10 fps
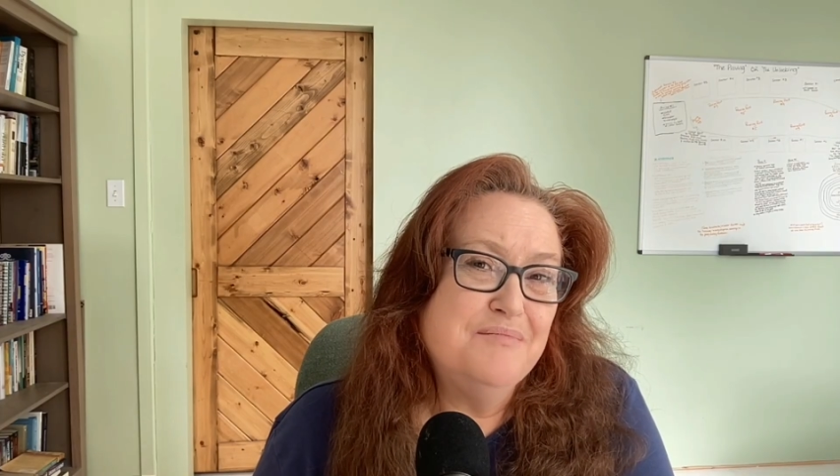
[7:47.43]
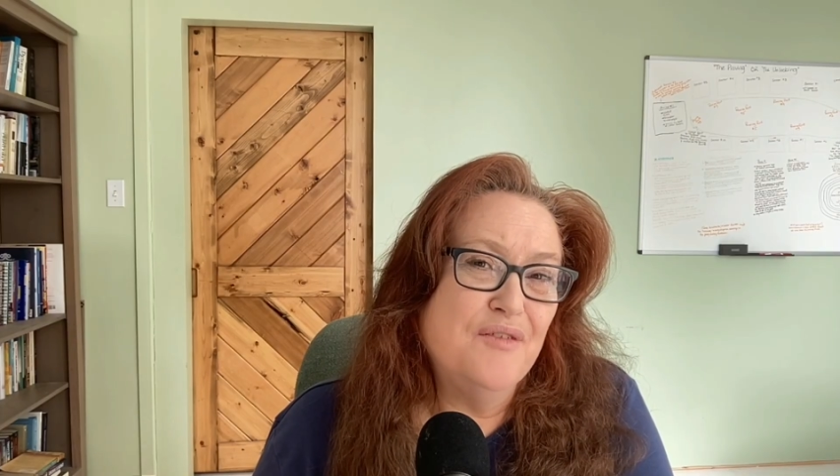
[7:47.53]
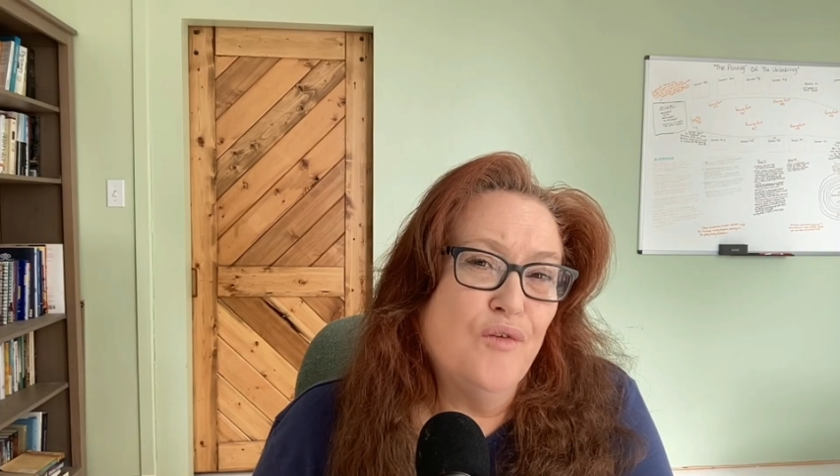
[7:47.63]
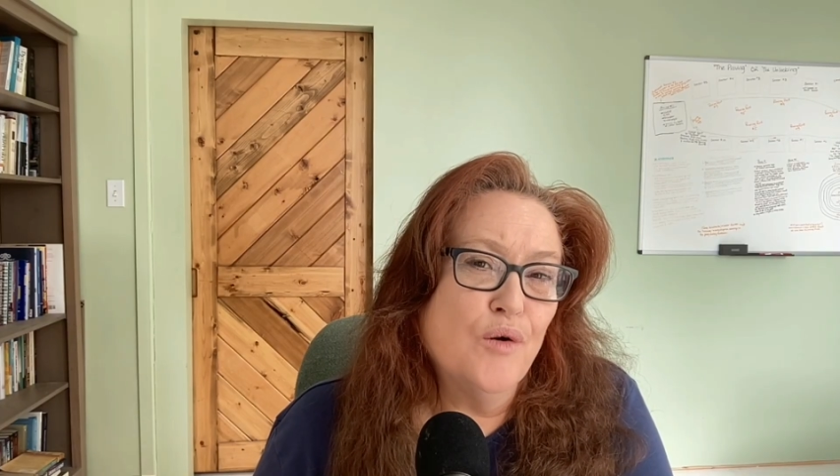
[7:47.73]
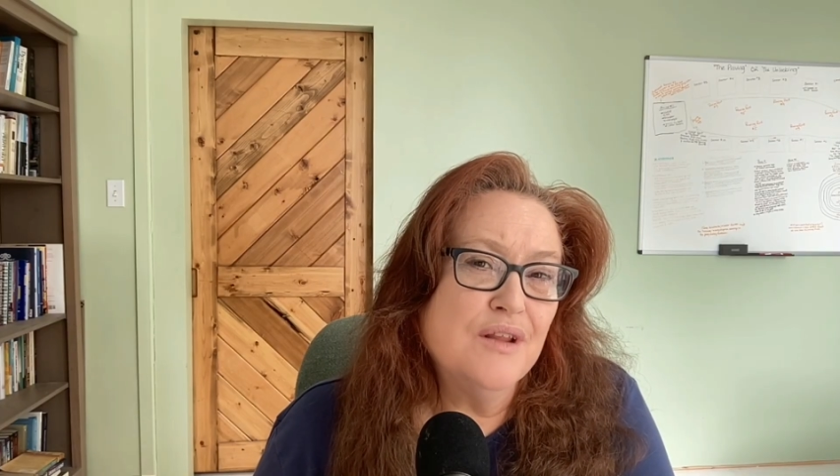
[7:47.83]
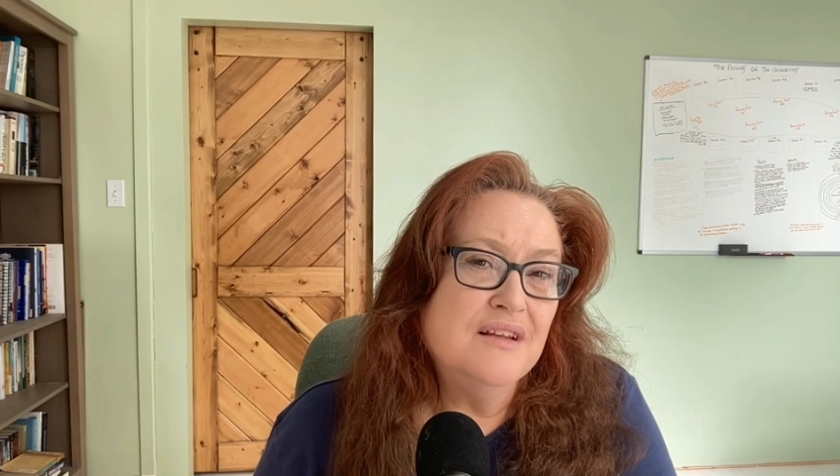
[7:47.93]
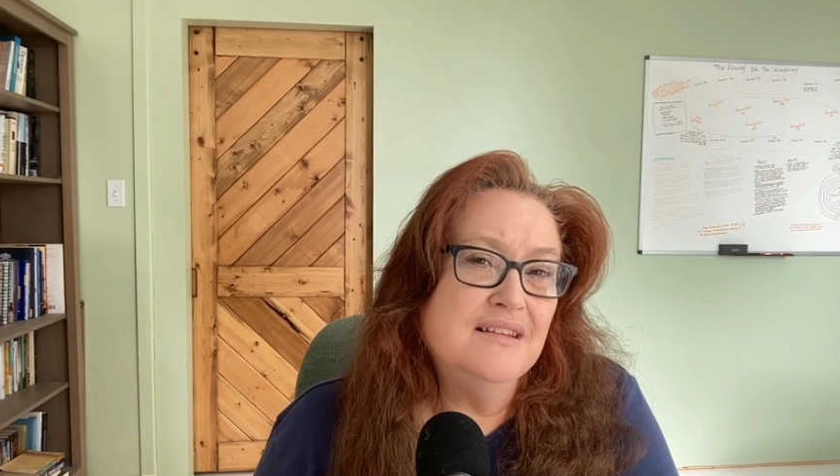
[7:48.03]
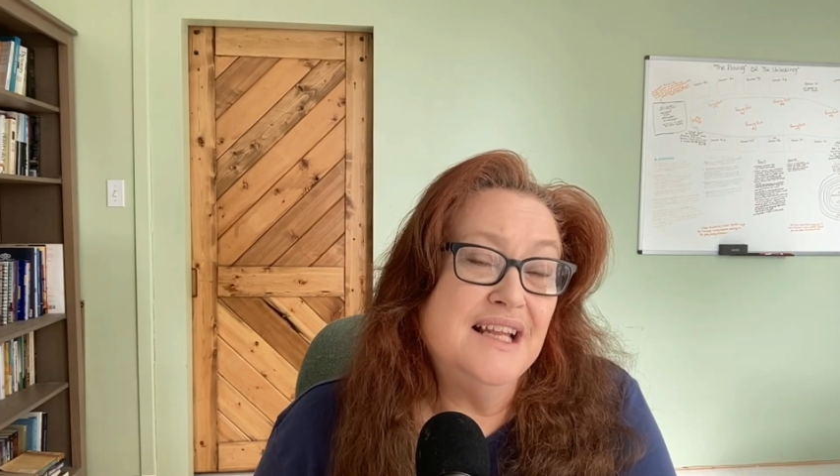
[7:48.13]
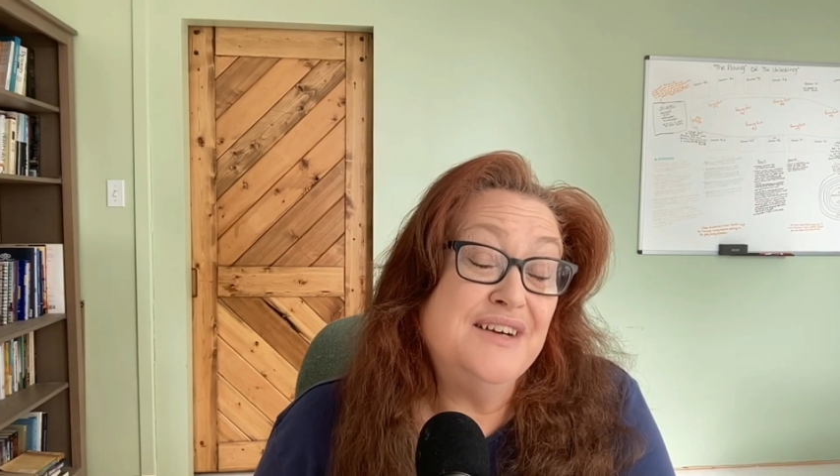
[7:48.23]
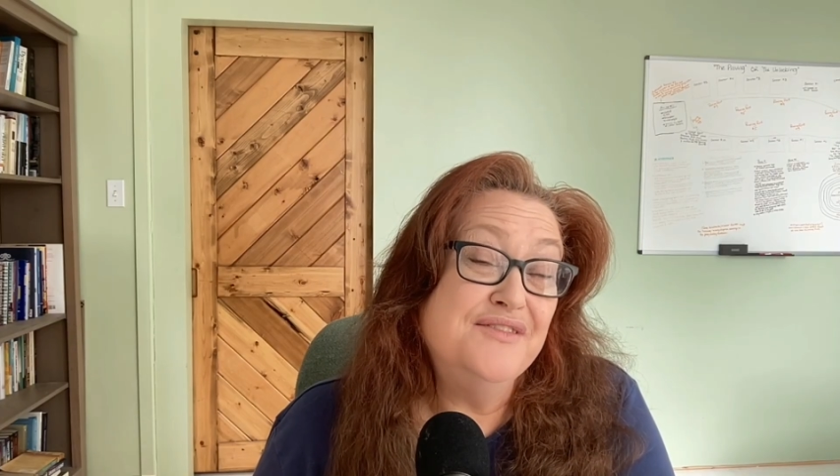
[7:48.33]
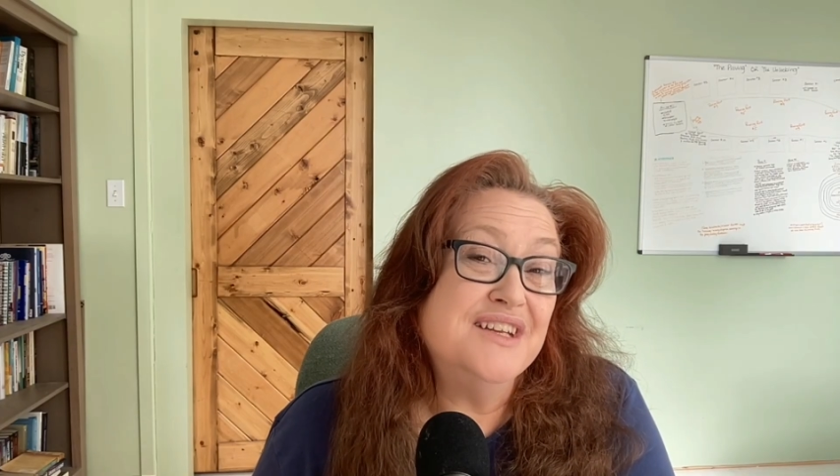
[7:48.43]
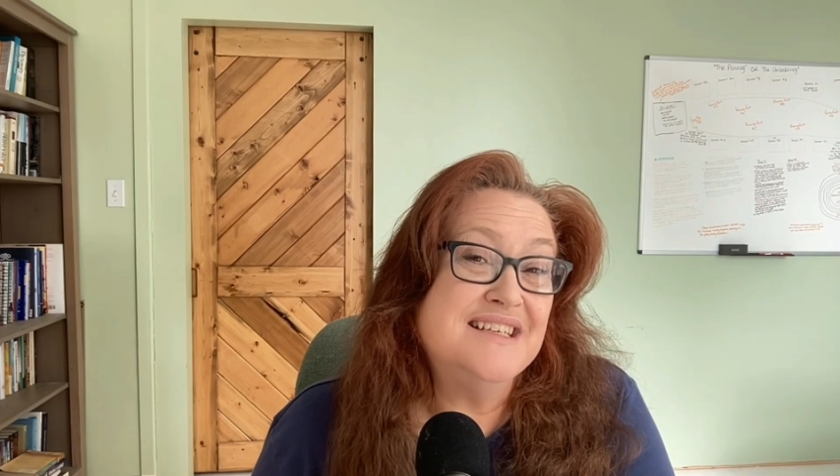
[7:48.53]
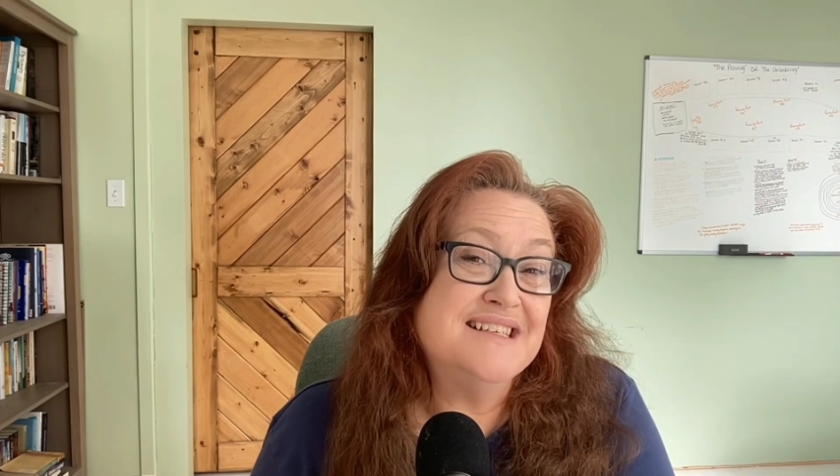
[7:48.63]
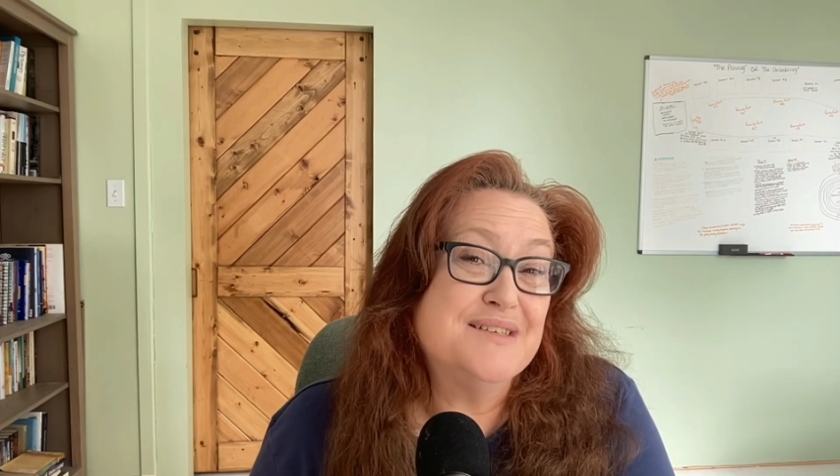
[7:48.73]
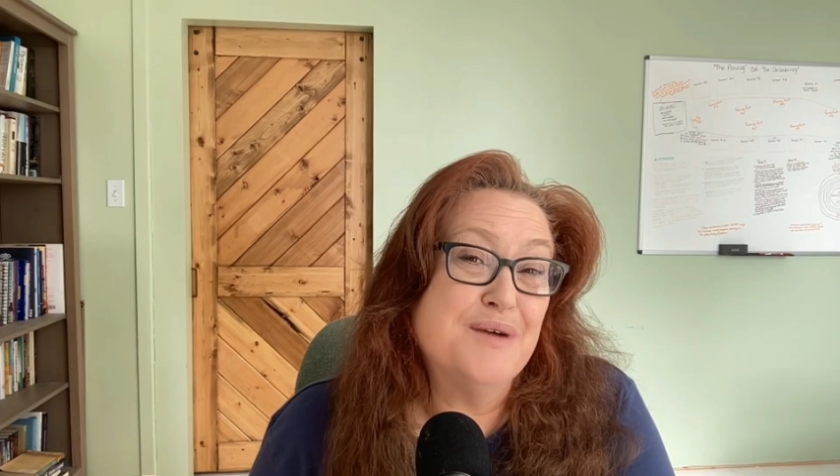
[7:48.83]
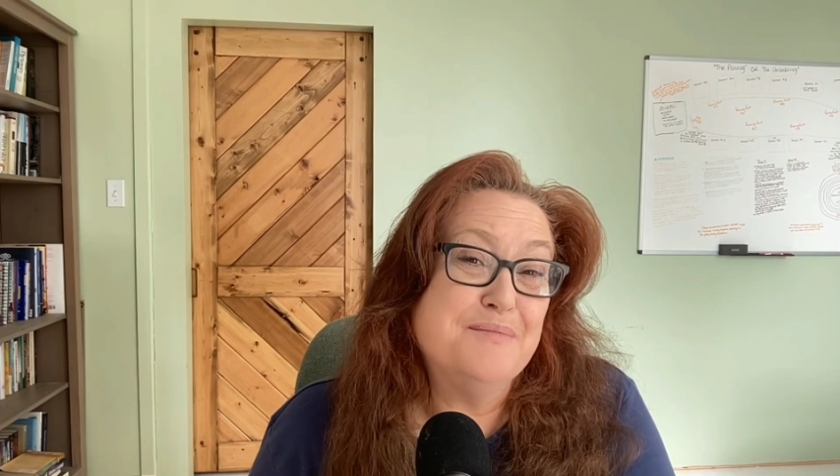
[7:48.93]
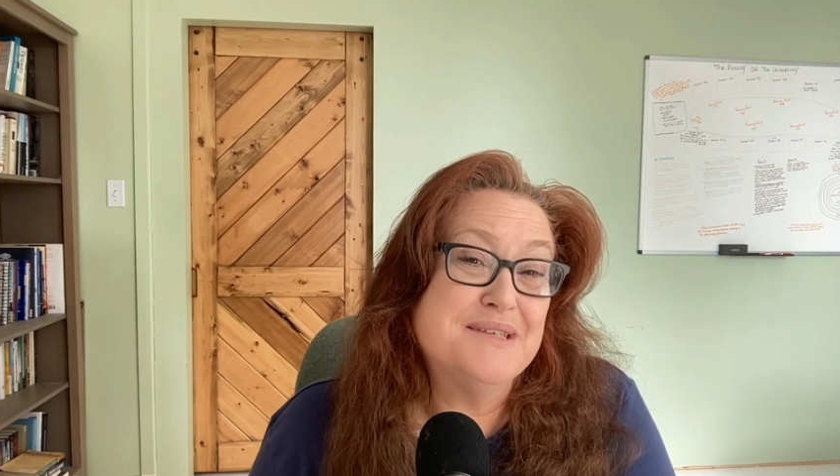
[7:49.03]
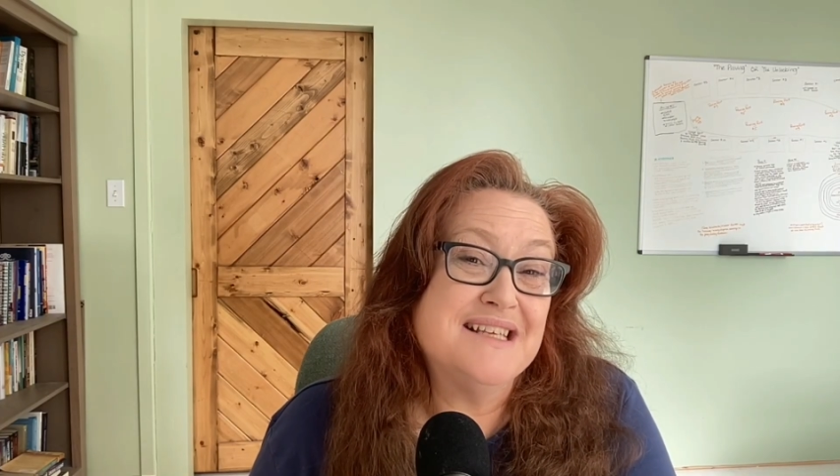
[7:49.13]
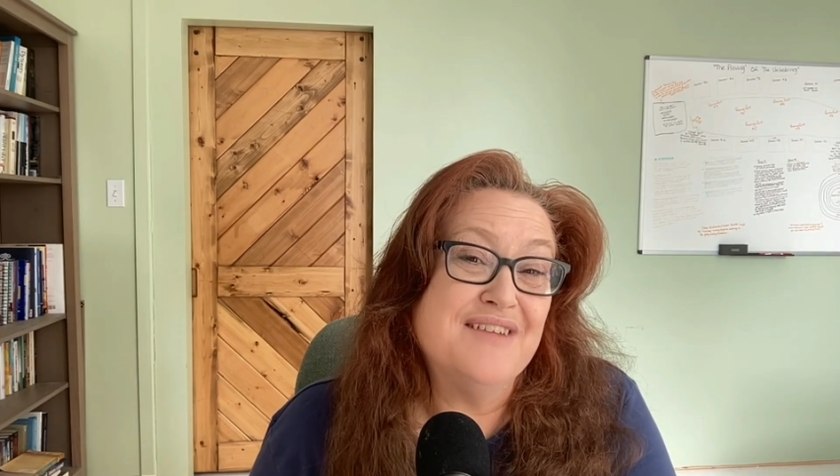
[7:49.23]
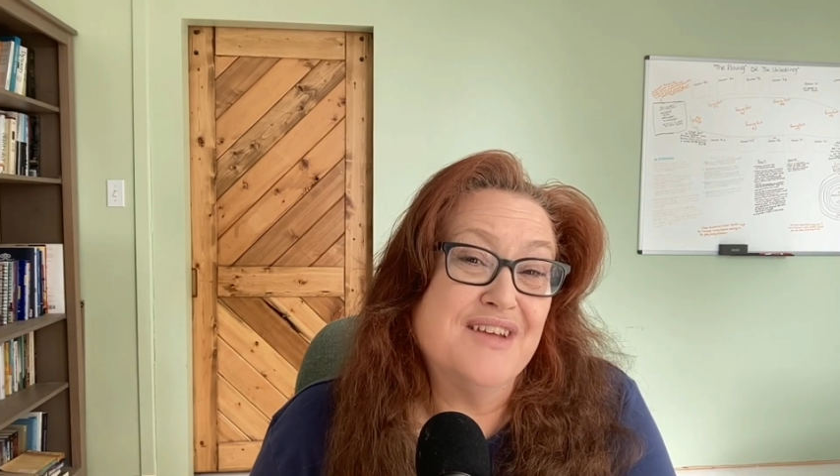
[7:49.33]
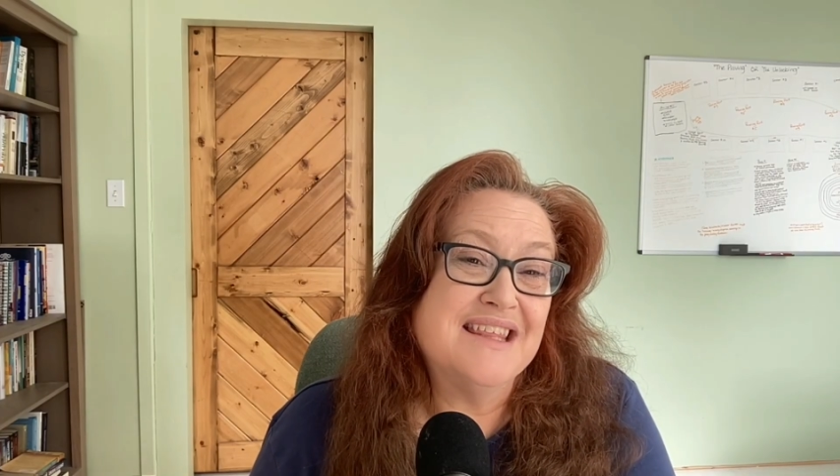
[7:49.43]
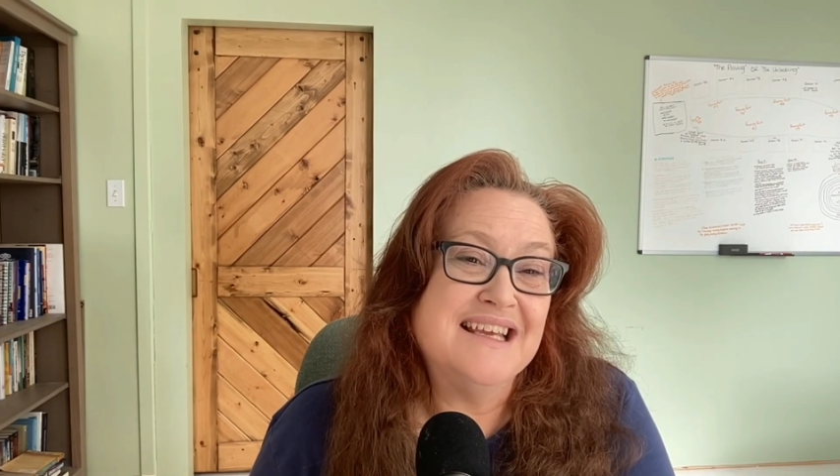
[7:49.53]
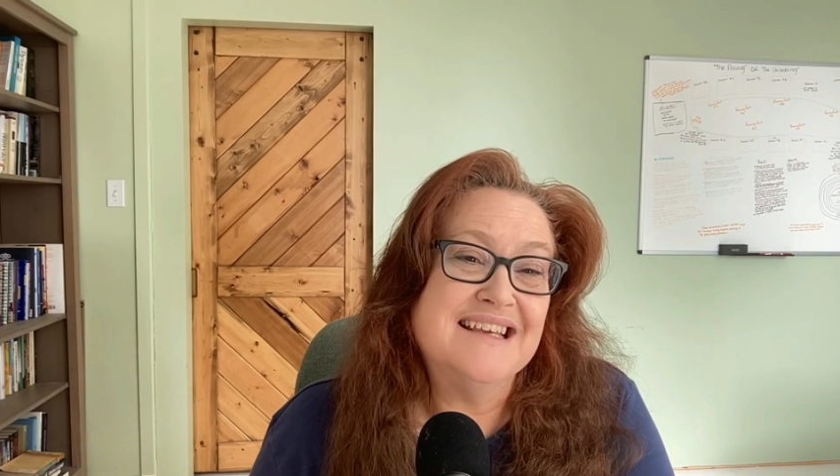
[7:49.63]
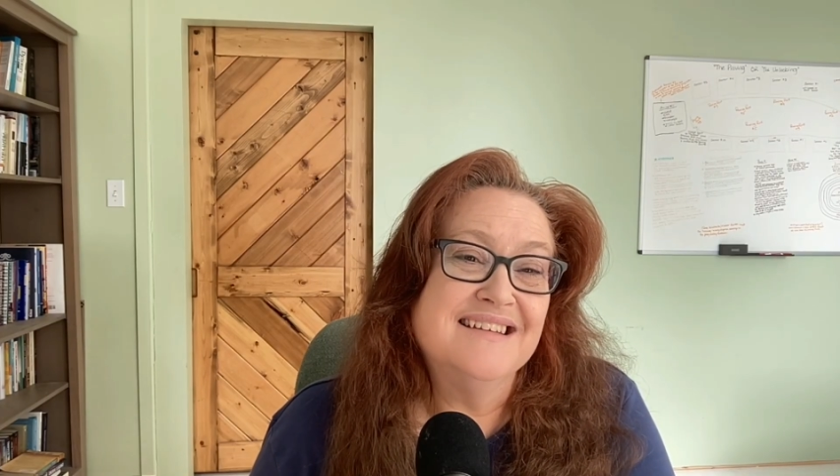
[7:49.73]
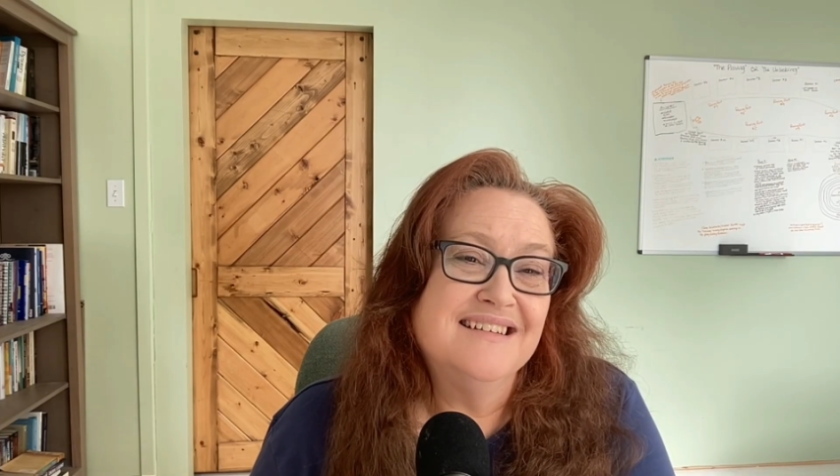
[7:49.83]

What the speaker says: before love disrupts everything?